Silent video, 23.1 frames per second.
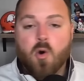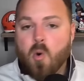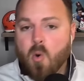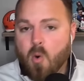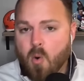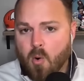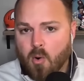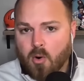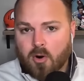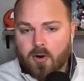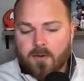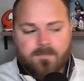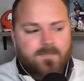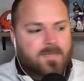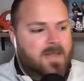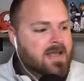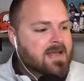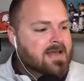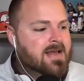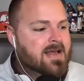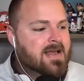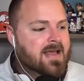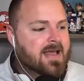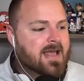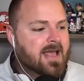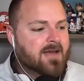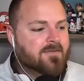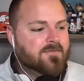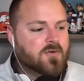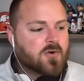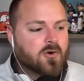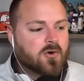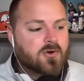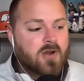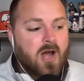Or if
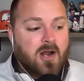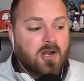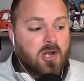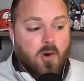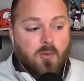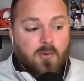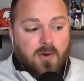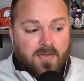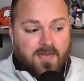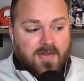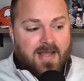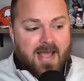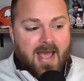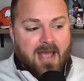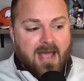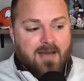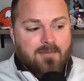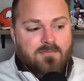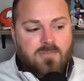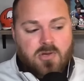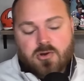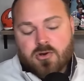you're not going to the game,